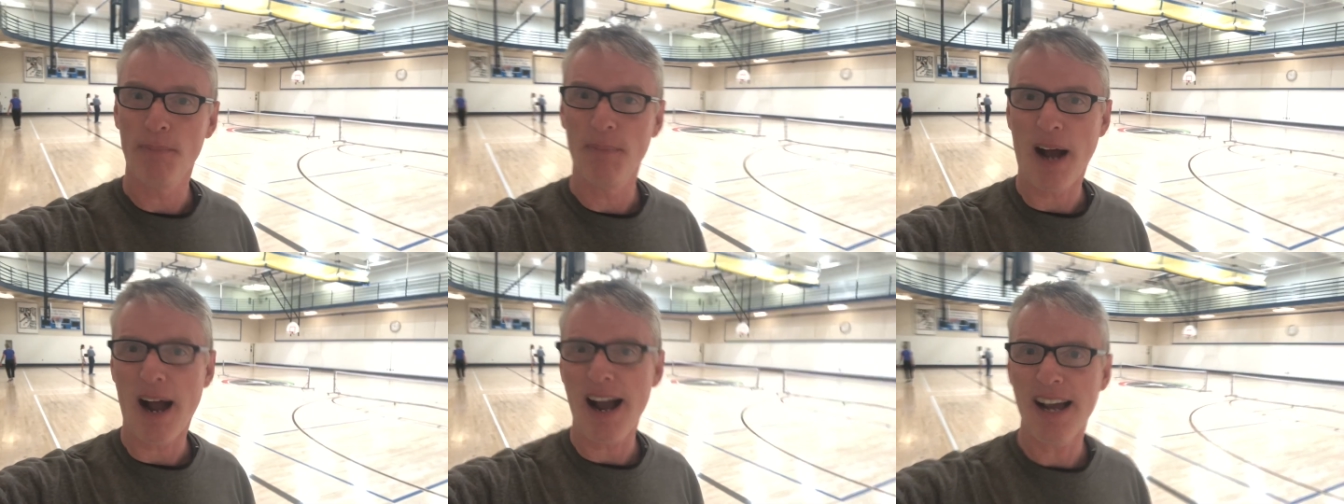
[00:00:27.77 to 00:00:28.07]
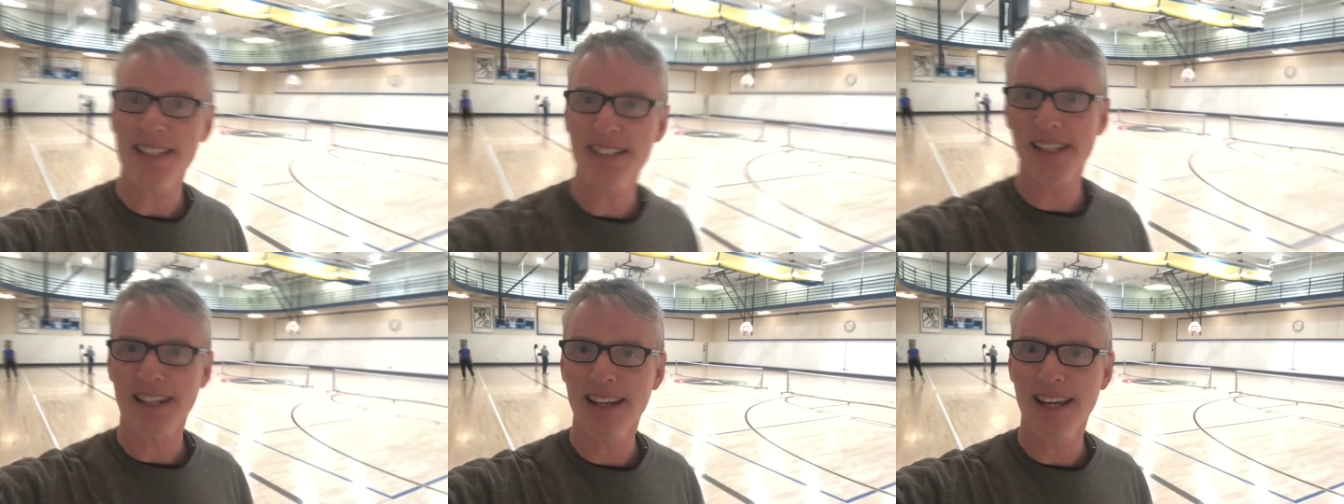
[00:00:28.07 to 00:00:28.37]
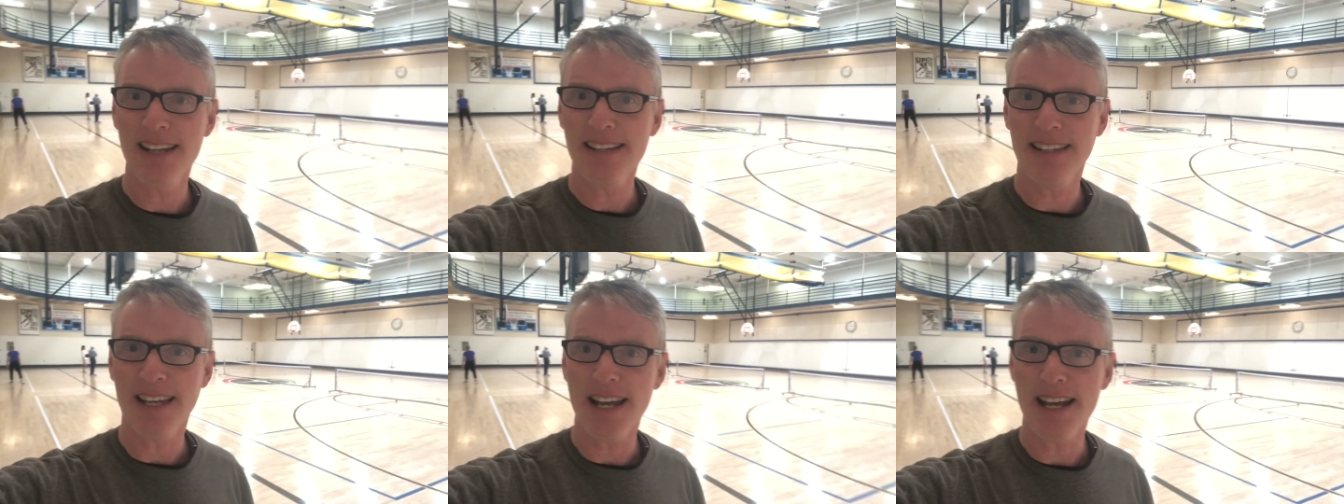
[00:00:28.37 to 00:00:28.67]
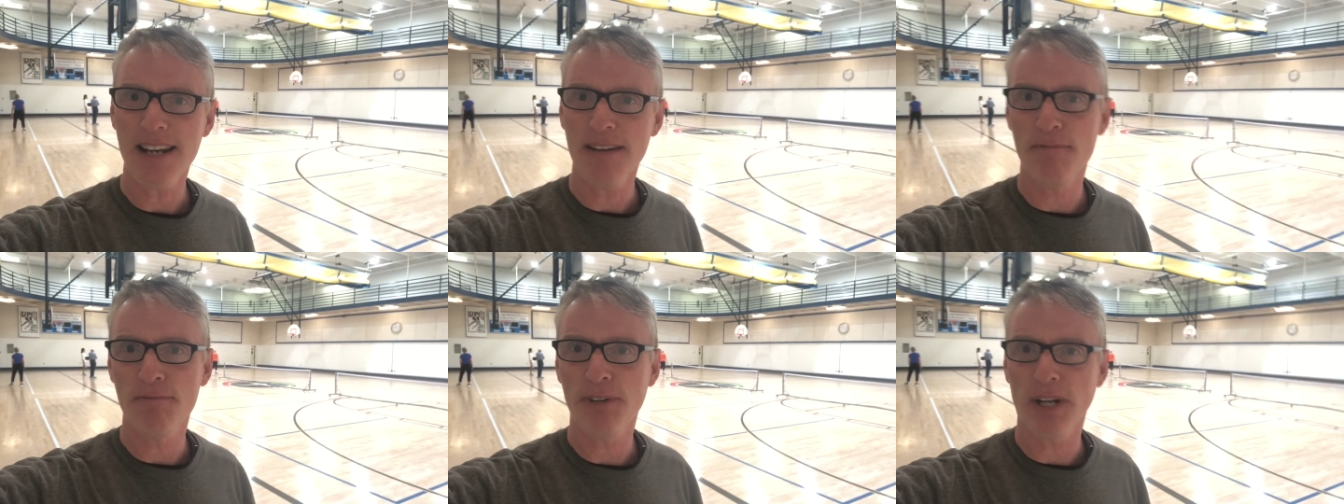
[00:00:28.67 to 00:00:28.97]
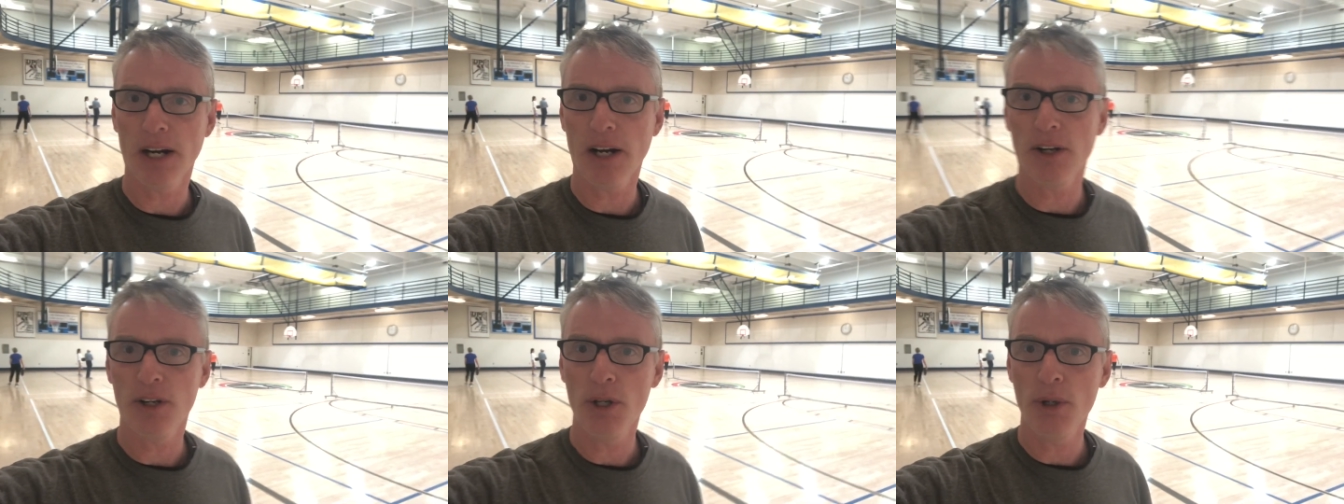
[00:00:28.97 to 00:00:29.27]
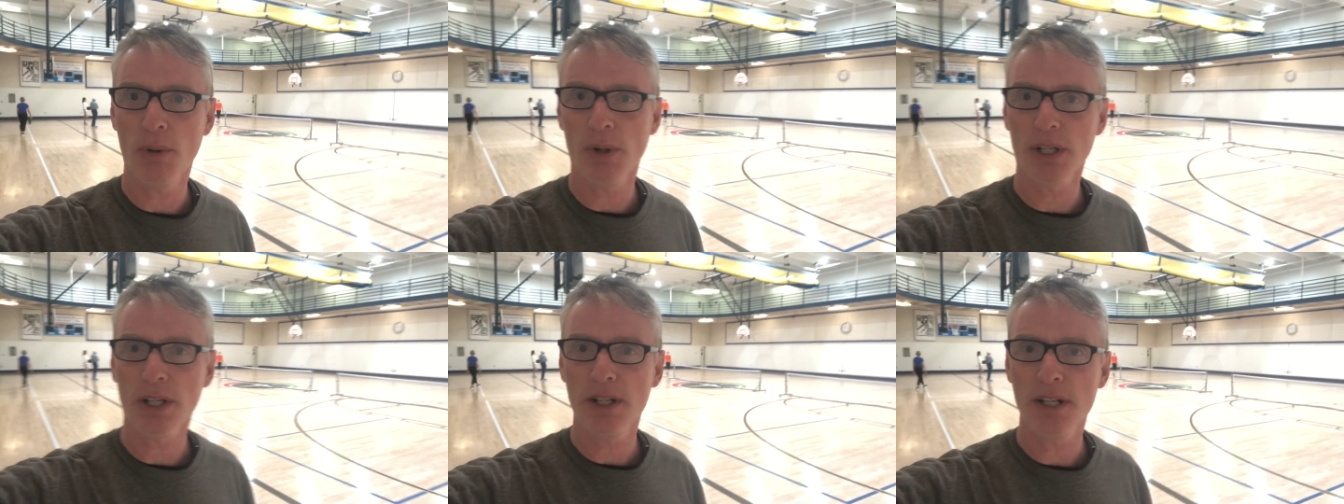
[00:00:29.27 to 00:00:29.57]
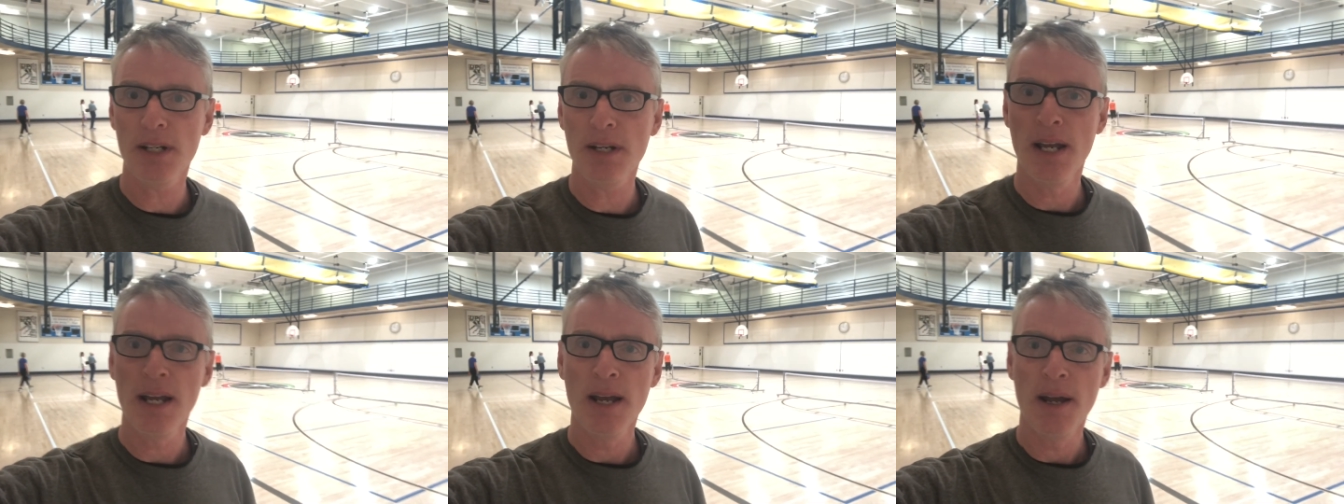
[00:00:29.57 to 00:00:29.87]
isolate that and figure out who are
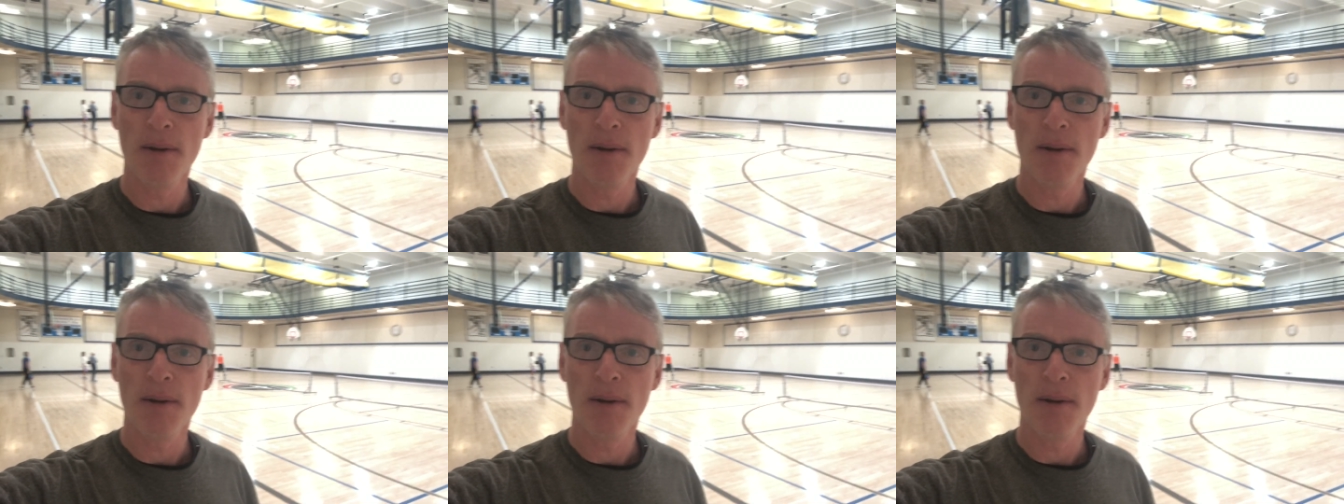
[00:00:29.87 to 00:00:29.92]
good.